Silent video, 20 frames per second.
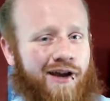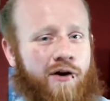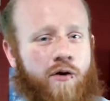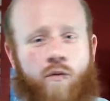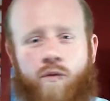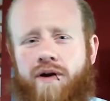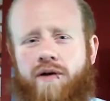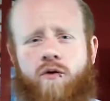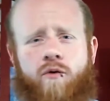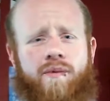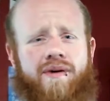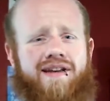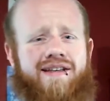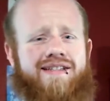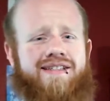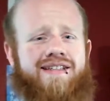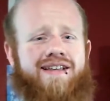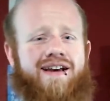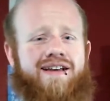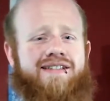we will be
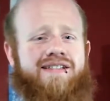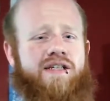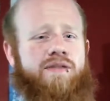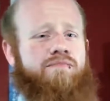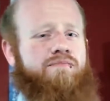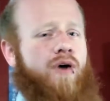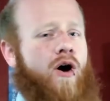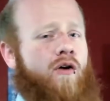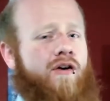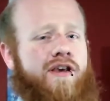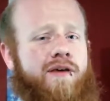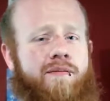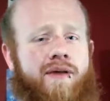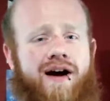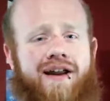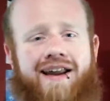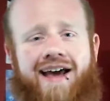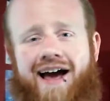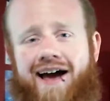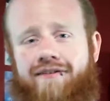discussing
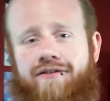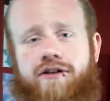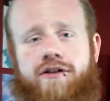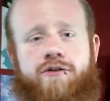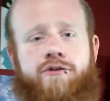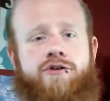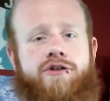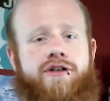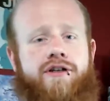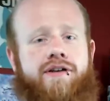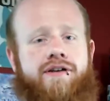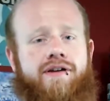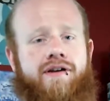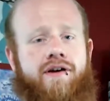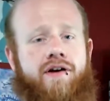Pokemon evolution,